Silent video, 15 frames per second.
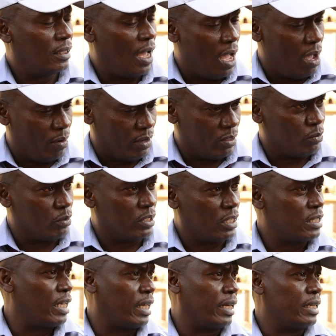Ours was the
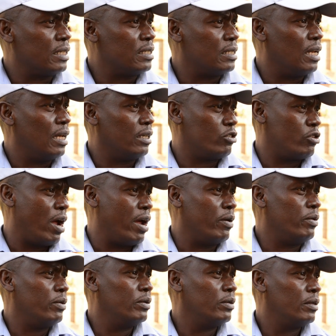second trial.
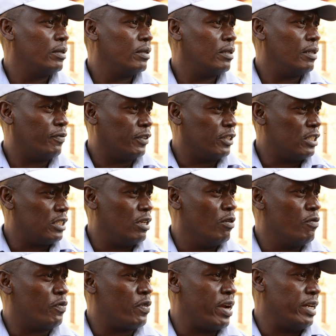The first day
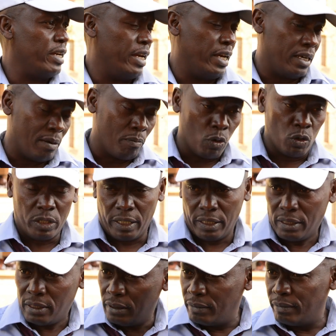on Friday, it aborted.
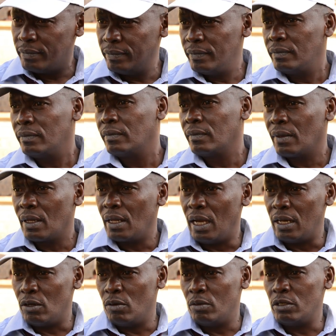I
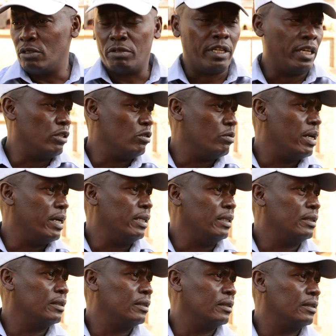don't want to tell you why.
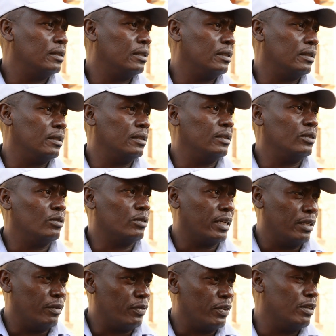You
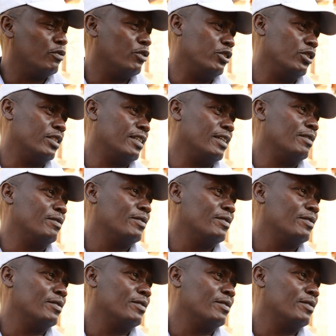can feel for yourself.